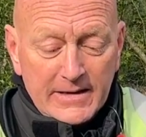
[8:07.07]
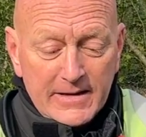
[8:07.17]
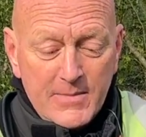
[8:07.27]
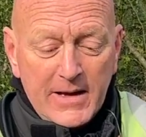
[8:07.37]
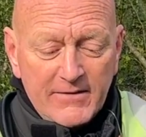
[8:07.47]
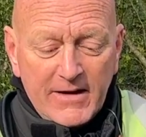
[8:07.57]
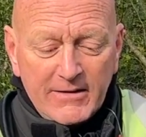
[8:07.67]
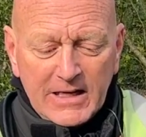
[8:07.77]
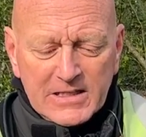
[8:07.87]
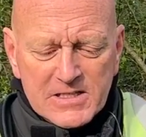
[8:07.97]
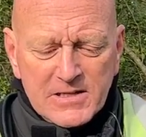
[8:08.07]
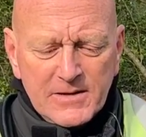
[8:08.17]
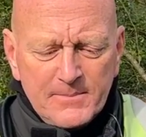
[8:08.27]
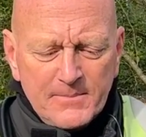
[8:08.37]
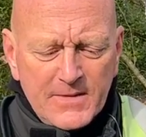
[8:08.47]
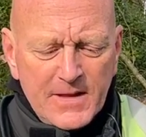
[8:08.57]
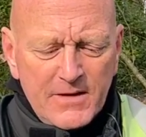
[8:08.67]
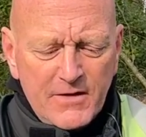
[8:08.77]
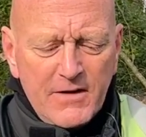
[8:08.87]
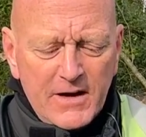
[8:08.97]
they're made of Outlast. They're
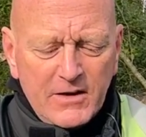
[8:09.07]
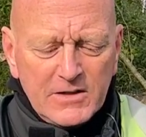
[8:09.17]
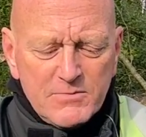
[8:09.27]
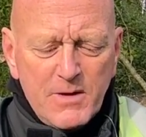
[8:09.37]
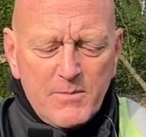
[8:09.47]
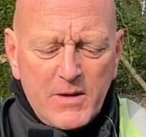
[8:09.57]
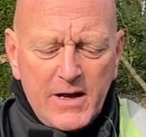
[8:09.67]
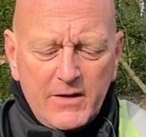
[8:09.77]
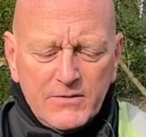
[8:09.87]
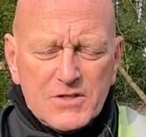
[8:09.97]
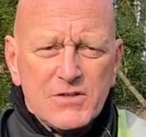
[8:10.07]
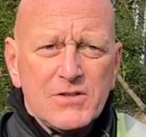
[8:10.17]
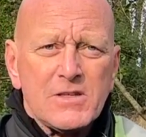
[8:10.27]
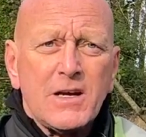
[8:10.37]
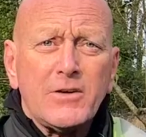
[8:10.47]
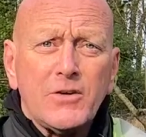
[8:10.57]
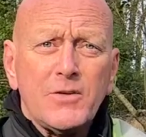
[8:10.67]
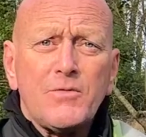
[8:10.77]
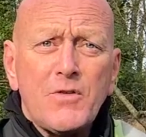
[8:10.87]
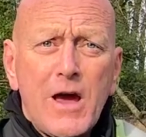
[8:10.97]
very nice, made by Halvarssons. I got
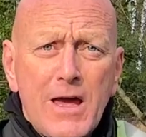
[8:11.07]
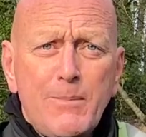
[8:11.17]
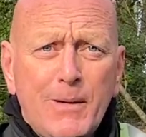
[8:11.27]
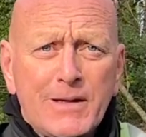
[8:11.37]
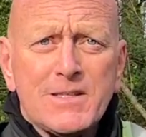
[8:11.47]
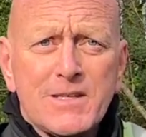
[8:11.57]
them through Apex